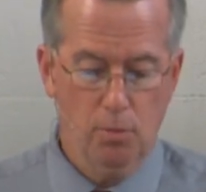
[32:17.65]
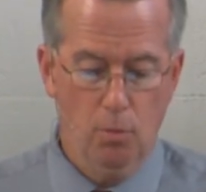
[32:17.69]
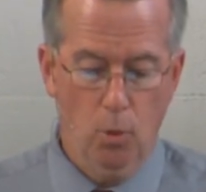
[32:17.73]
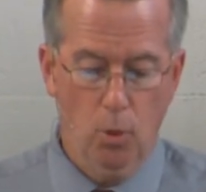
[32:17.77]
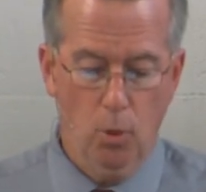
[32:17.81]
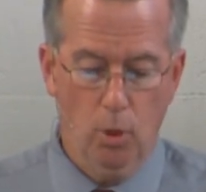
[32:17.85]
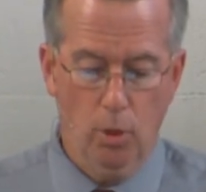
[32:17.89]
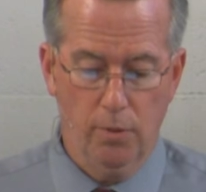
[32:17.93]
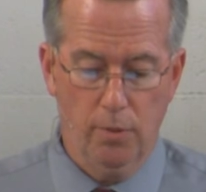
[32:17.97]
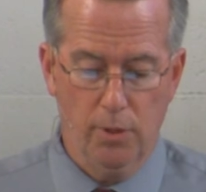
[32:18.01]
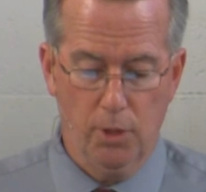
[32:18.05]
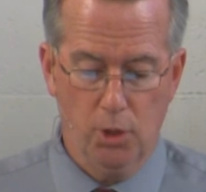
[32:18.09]

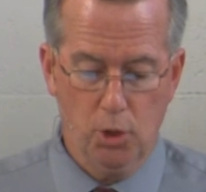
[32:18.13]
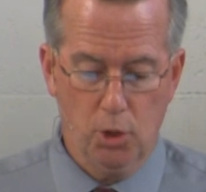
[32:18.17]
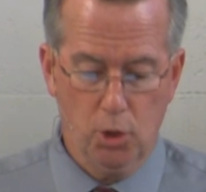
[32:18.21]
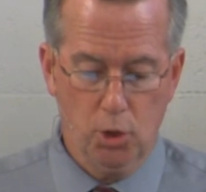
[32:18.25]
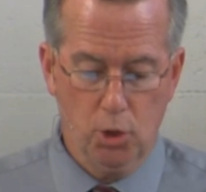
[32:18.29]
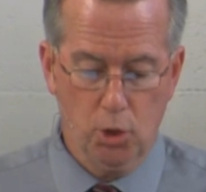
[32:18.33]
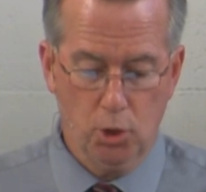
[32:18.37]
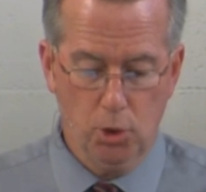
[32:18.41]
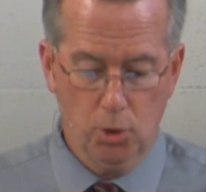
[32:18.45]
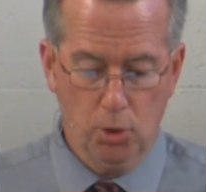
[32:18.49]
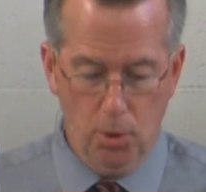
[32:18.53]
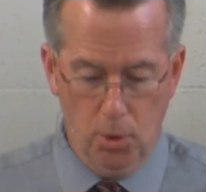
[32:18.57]
more of His
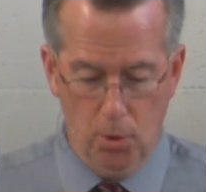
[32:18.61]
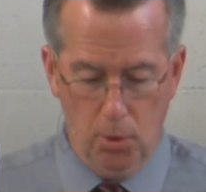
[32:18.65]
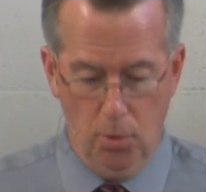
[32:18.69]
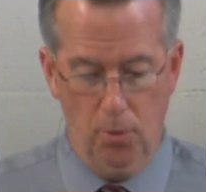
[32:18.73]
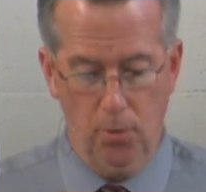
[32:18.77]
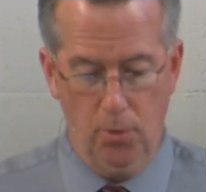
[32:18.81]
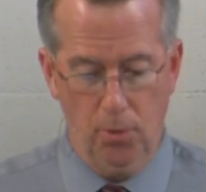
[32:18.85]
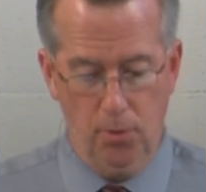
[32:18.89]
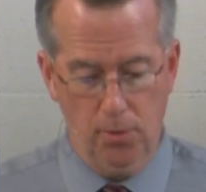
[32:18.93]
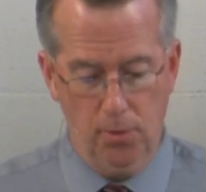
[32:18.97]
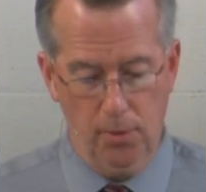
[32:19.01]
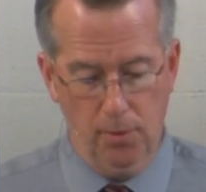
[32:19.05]

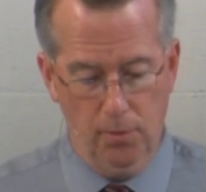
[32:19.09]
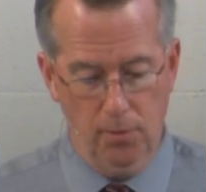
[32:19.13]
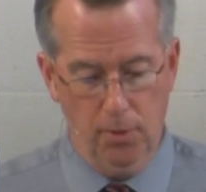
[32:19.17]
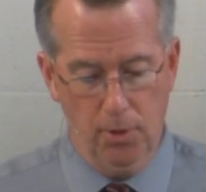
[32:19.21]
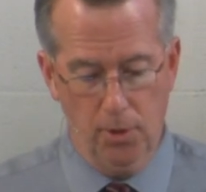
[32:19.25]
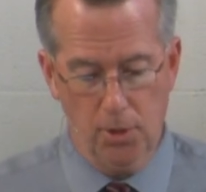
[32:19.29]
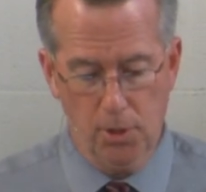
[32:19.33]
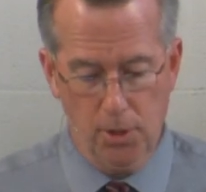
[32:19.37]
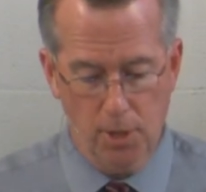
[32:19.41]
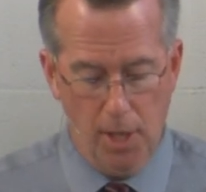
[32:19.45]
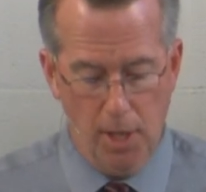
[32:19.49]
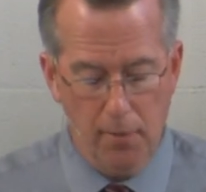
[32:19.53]
truth. In
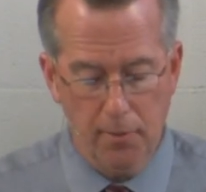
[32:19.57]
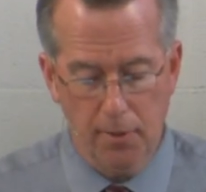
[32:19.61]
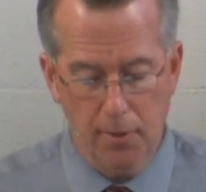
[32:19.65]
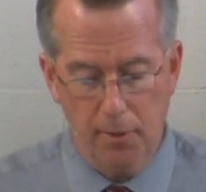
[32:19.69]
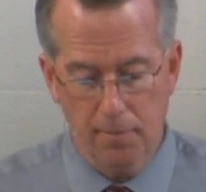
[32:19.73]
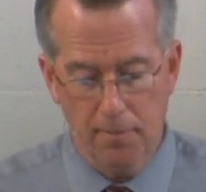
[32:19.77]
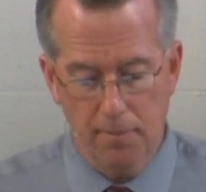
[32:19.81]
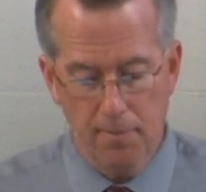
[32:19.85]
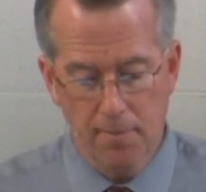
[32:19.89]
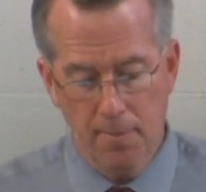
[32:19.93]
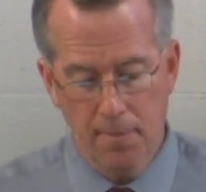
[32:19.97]
verse 7,